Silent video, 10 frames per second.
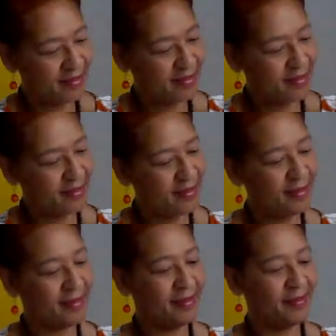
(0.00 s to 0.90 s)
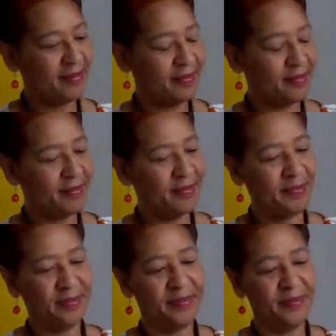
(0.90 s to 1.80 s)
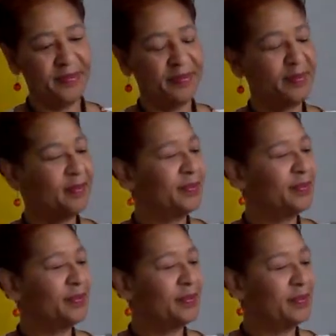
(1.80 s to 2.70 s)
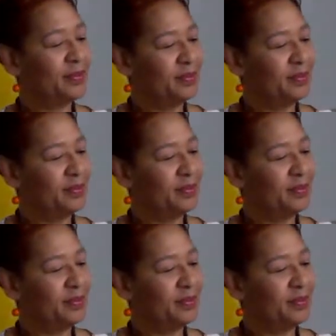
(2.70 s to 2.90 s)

Nobody speaks.